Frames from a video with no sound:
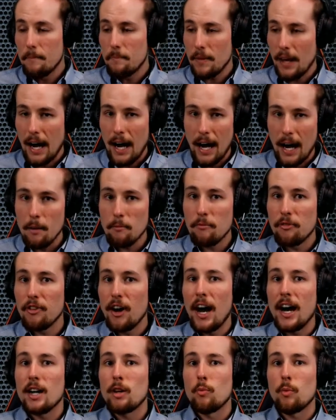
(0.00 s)
I- I'm
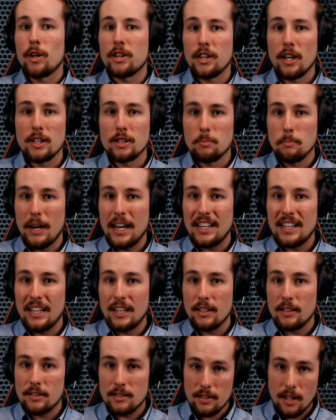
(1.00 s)
fine with us making
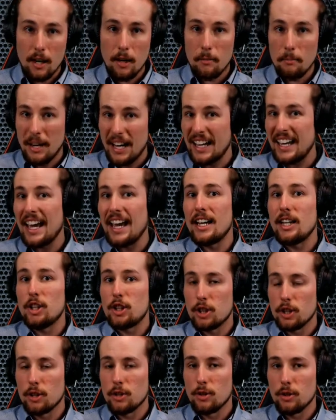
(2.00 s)
some
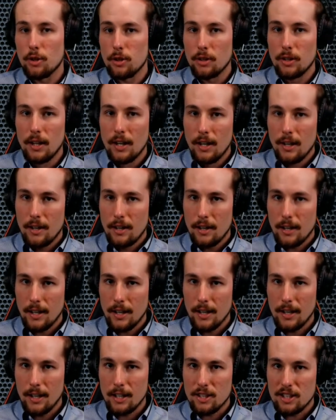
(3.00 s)
occasional
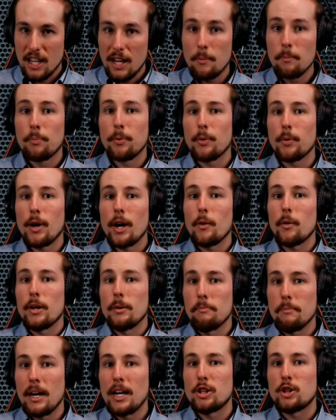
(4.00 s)
uh, temporary
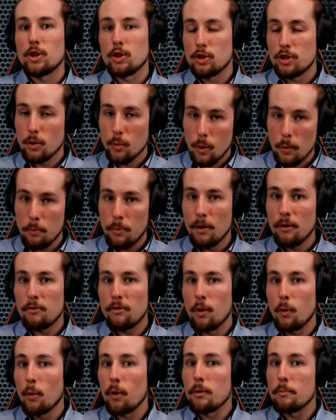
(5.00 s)
measures that we put
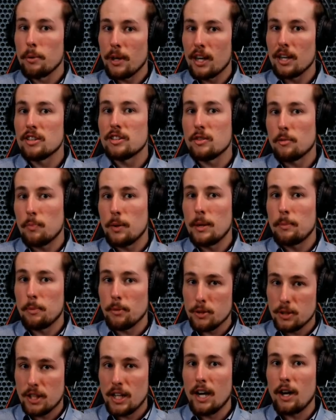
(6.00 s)
forward because of people
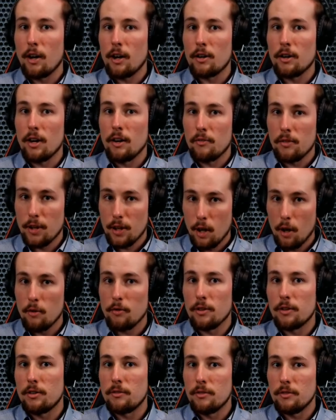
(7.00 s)
scared of the
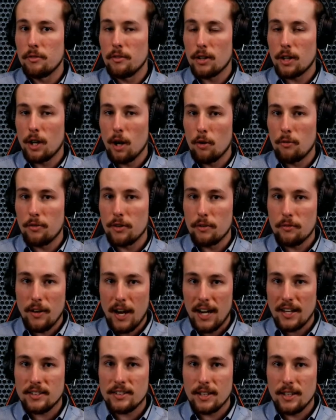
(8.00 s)
COVID COVID
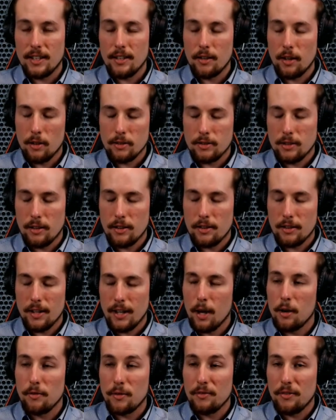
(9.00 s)
vaccine or sorry, the
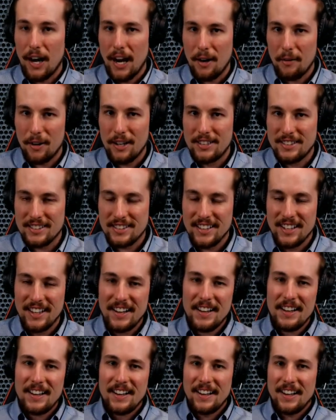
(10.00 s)
COVID virus.
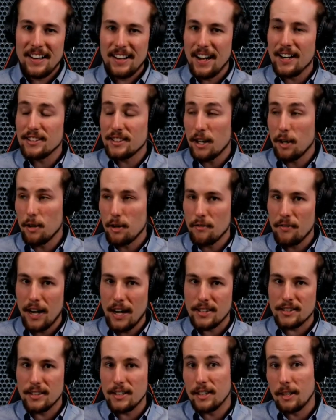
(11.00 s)
Uh, not scared of the
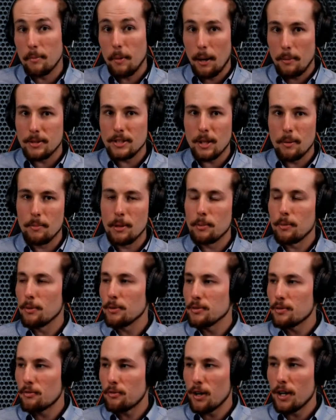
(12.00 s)
vaccine. There might be some people
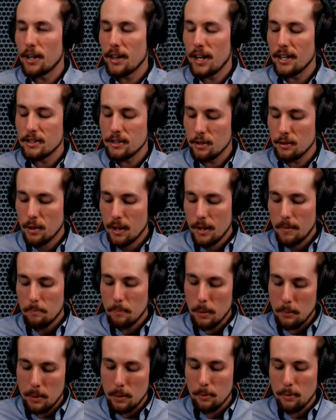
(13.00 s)
afraid of that too. But
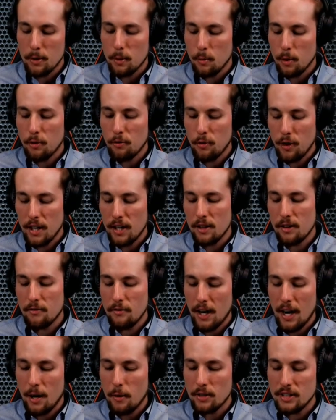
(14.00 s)
people that were afraid of the
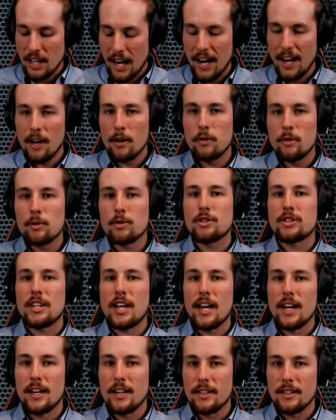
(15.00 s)
virus, I
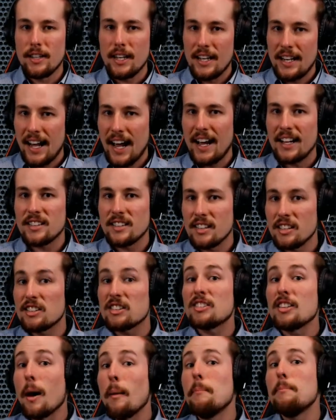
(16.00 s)
understand enacting
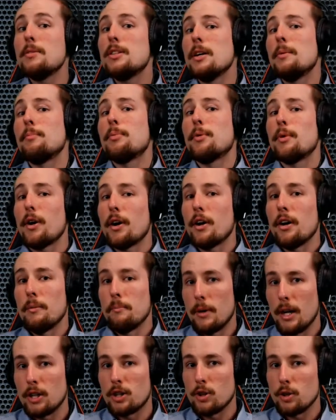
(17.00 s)
some temporary
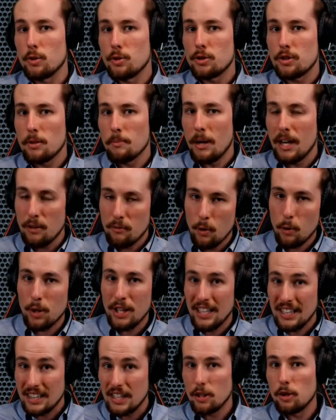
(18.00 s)
measures to make voting a
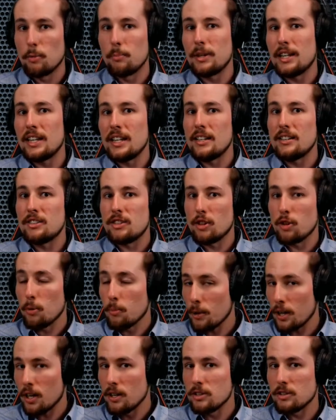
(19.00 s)
little bit easier
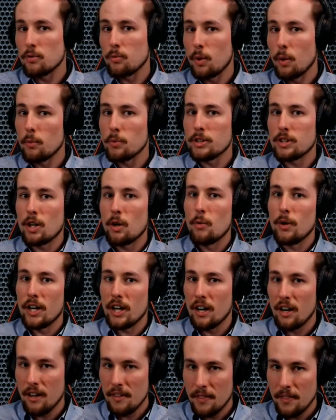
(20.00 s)
because of what was going
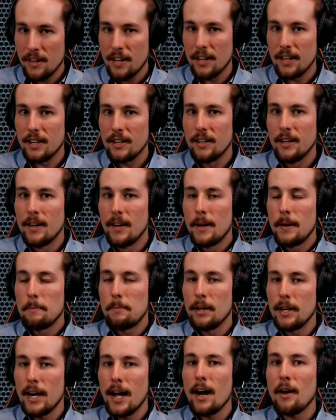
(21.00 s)
on then. But
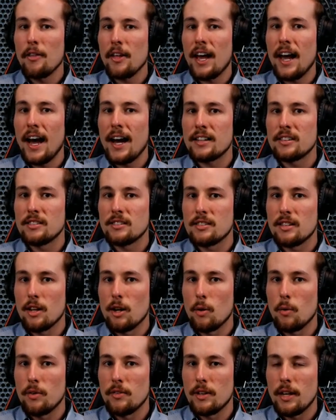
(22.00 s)
now they act as though
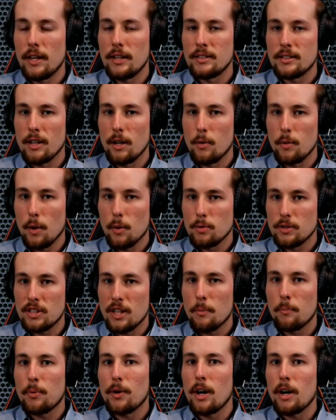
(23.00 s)
as though those
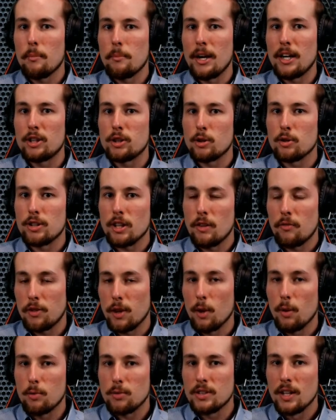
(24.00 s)
temporary measures, if
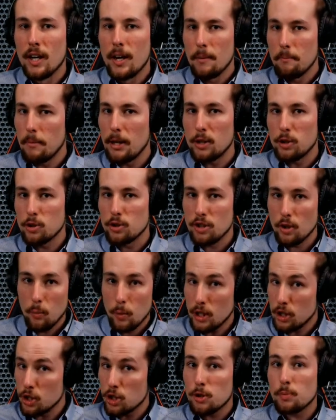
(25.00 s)
those measures that we
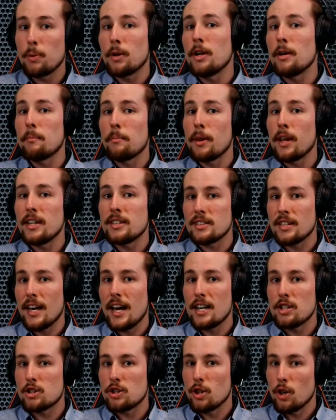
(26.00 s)
just put in place
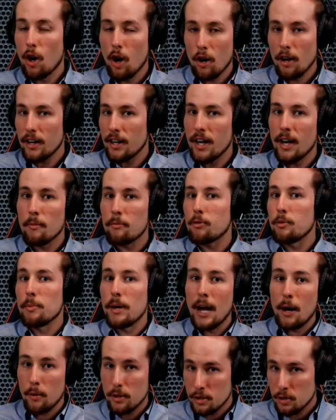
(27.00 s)
last year aren't kept from
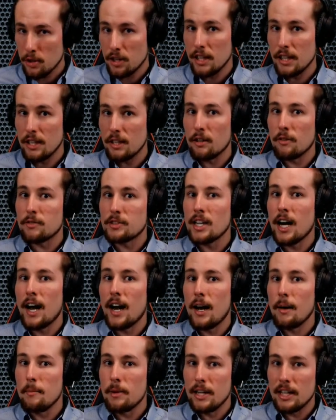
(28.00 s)
now until the end of
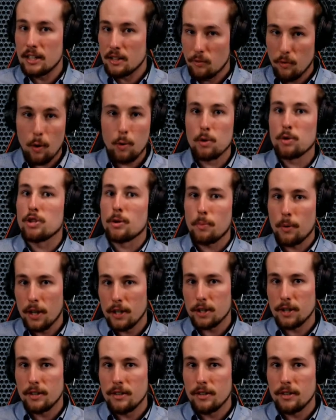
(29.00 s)
time, it's voter suppression.